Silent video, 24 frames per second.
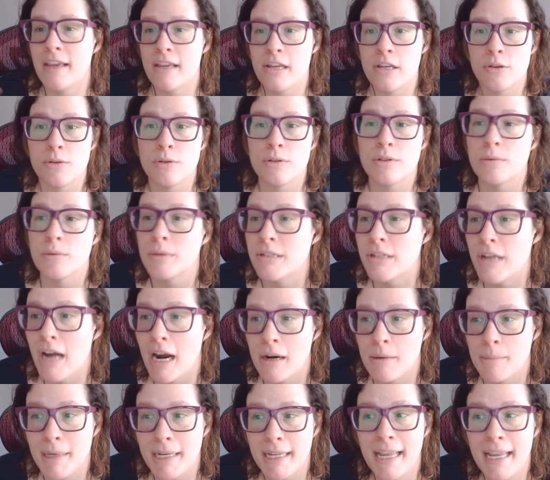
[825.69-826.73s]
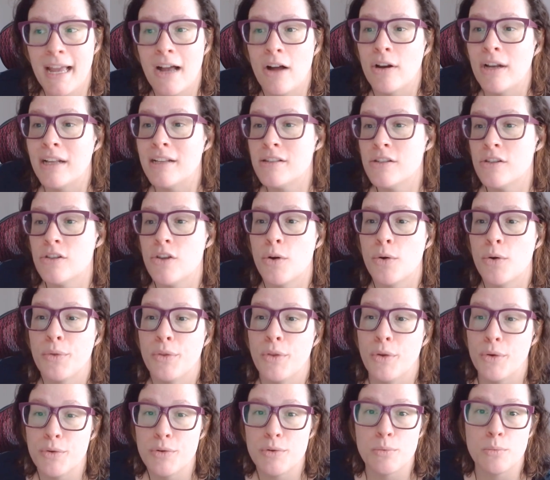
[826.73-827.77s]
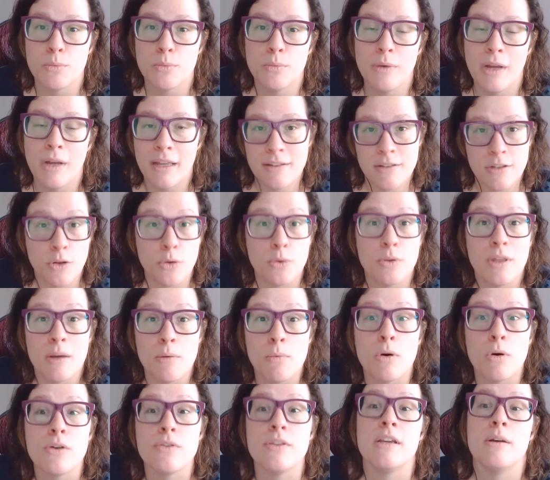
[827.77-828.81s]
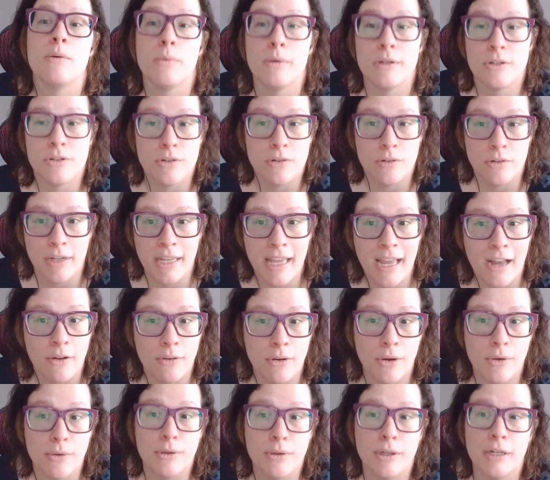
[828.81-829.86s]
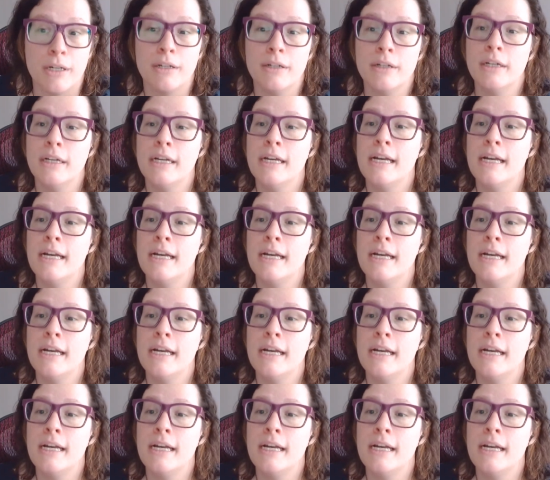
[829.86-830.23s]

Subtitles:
They use the retirement account as though they were the original account owner.